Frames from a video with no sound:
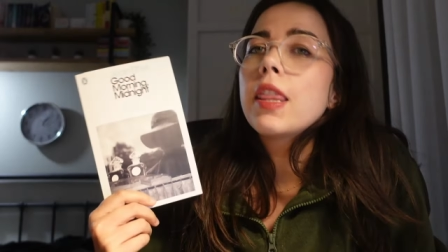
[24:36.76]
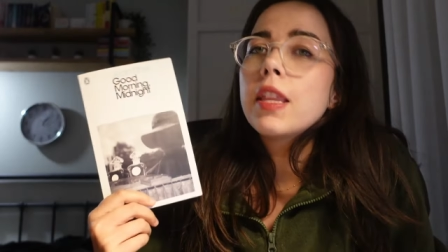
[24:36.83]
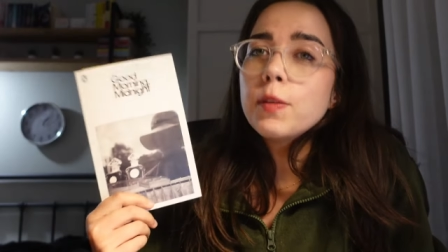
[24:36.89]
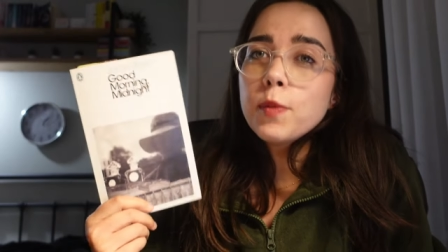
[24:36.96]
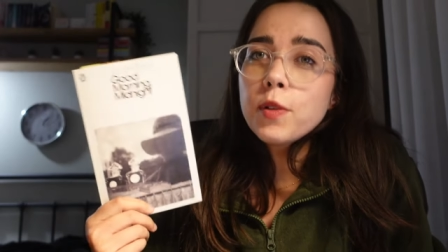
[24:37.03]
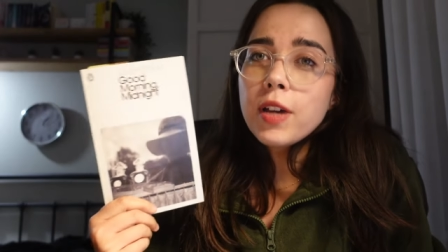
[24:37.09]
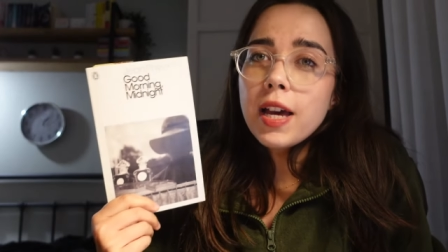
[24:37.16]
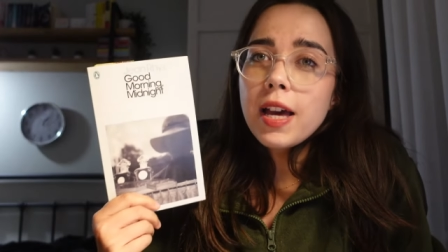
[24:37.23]
This
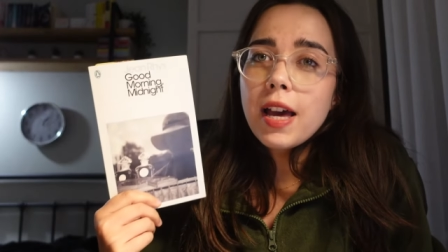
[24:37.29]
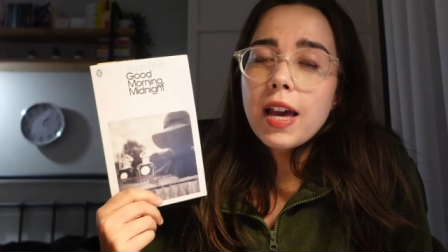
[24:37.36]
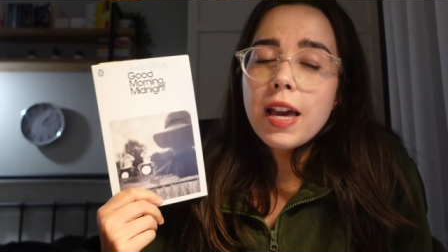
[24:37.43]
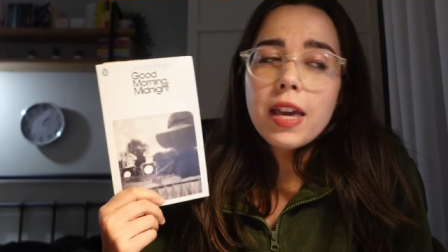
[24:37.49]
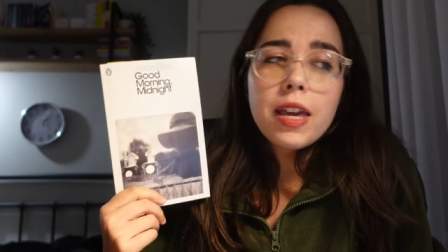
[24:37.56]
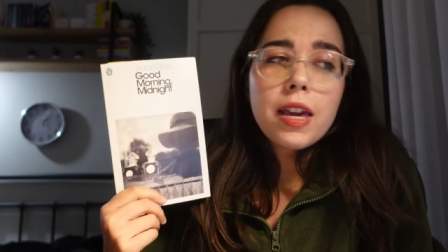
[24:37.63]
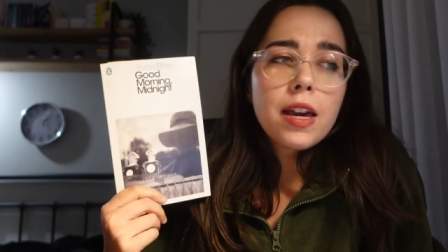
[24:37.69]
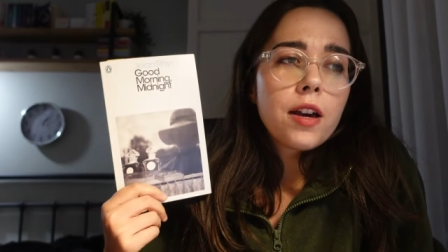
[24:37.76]
book
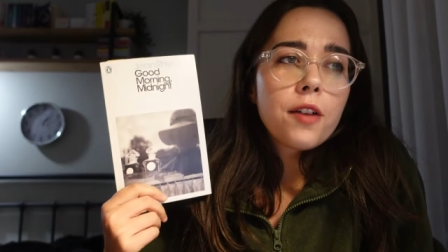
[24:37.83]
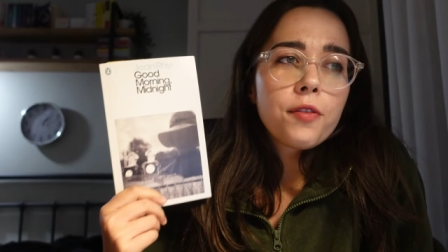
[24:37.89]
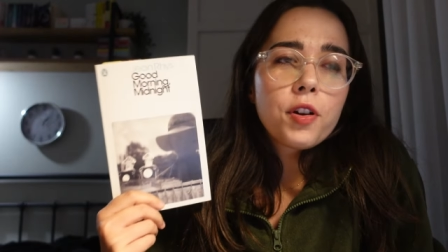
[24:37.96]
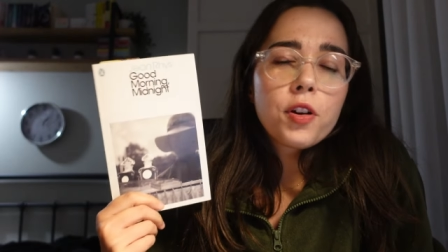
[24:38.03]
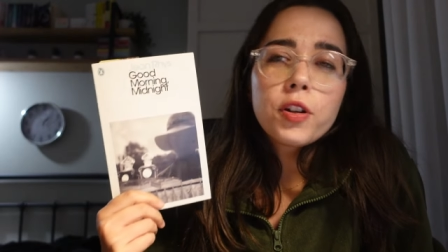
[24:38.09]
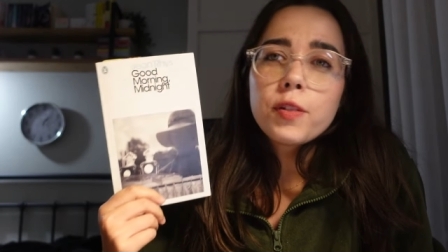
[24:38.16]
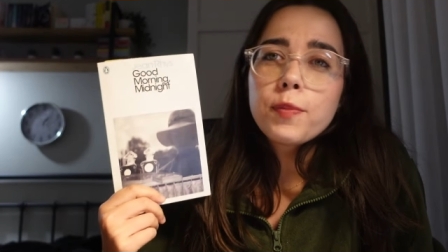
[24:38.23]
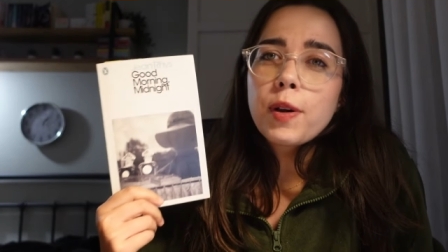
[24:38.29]
I have
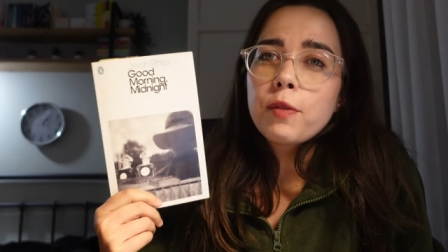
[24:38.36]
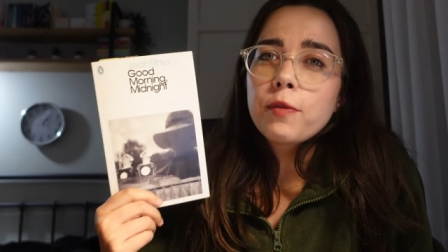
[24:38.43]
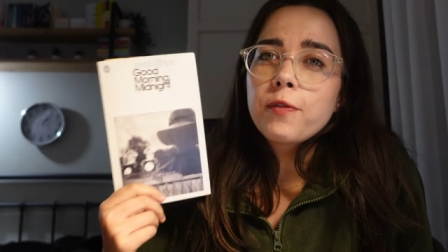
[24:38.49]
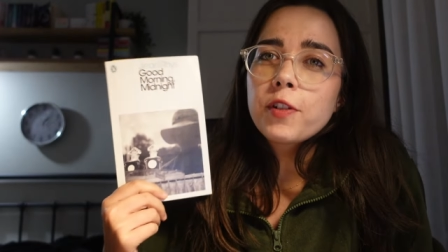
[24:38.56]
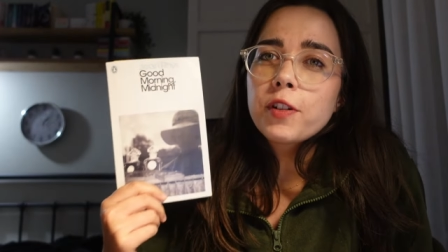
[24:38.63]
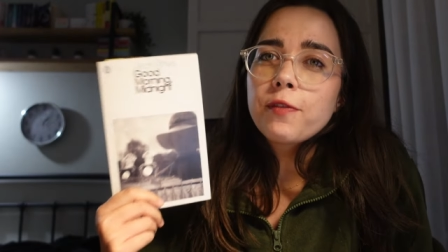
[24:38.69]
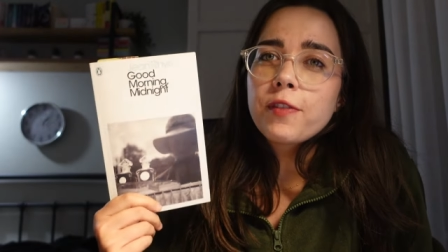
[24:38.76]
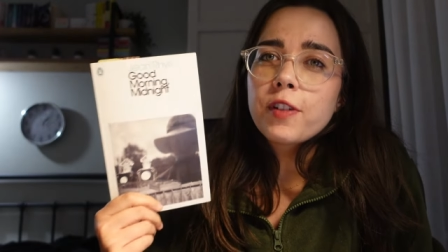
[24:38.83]
heard about
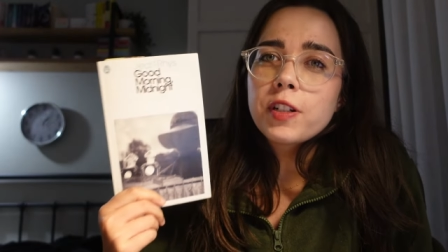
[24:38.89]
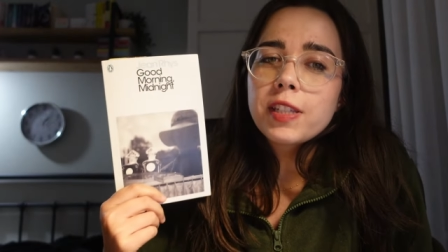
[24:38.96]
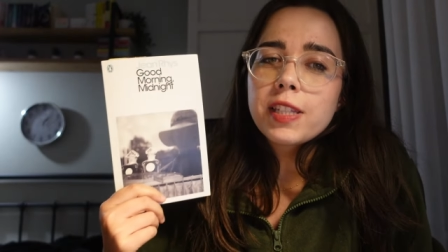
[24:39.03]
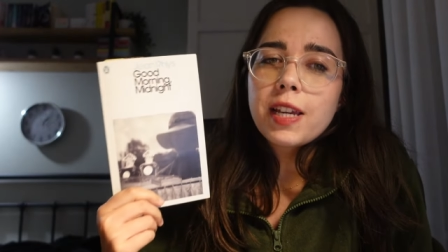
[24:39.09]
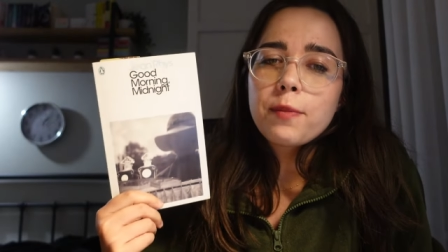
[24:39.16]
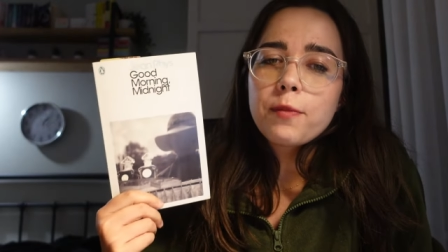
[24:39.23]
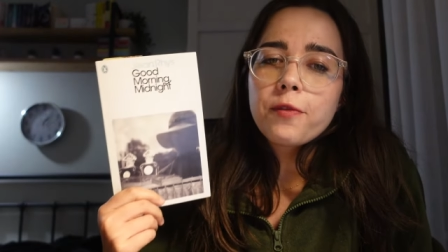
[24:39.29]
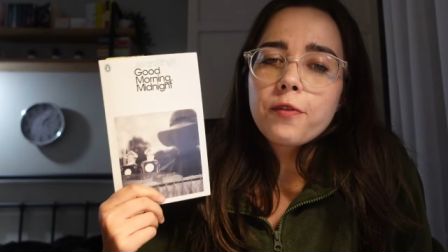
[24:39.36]
for the first
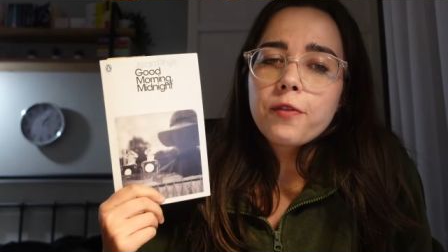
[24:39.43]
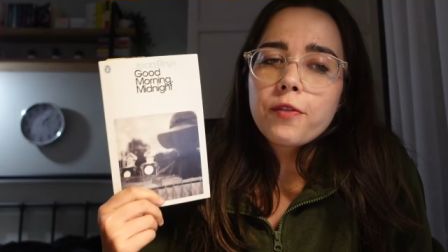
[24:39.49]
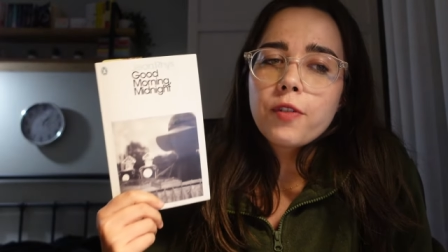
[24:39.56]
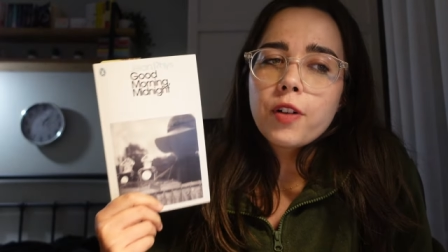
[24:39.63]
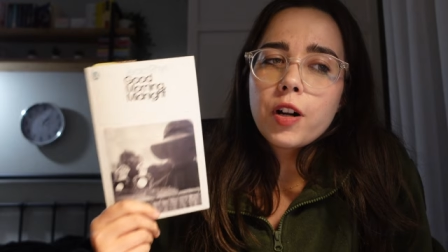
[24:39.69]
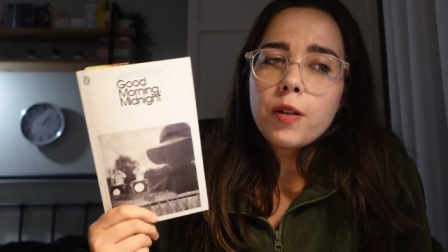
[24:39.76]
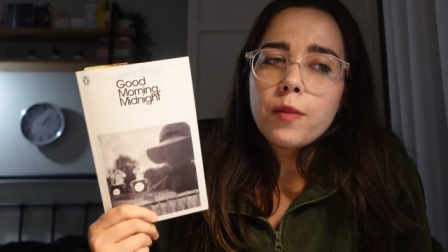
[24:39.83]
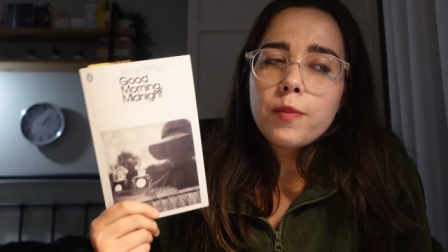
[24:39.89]
time
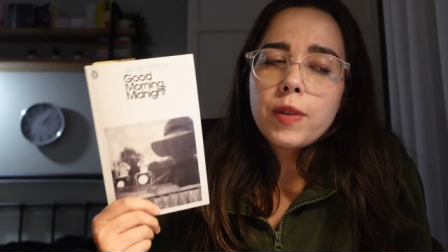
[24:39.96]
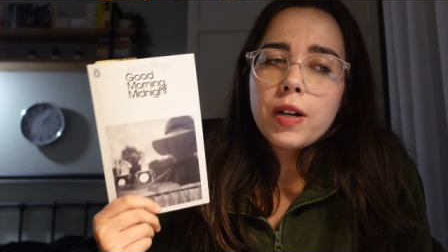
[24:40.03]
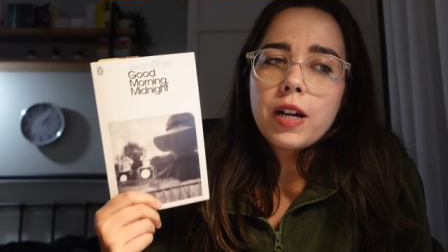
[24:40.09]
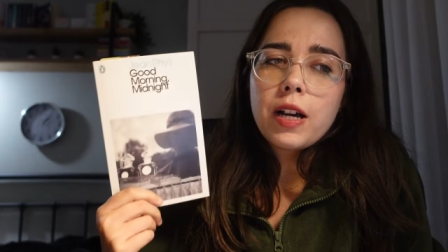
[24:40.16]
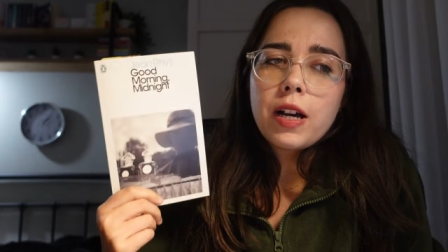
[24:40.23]
from